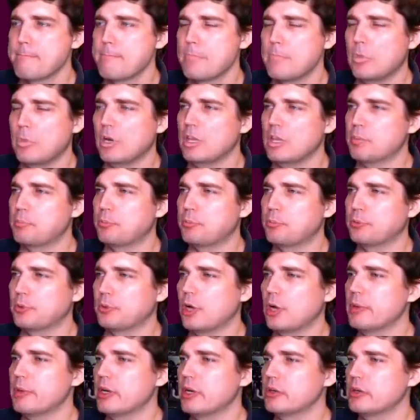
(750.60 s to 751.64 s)
What are the
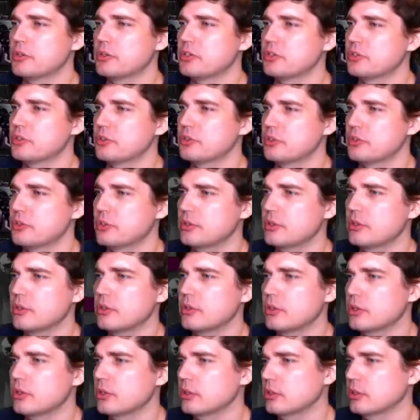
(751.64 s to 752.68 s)
promos?
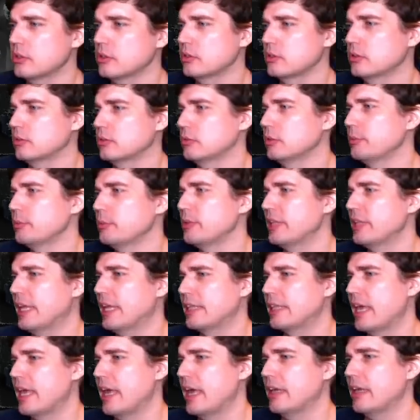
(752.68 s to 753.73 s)
Would be
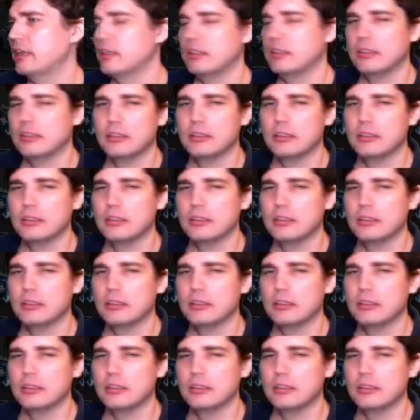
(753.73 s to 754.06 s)
like that.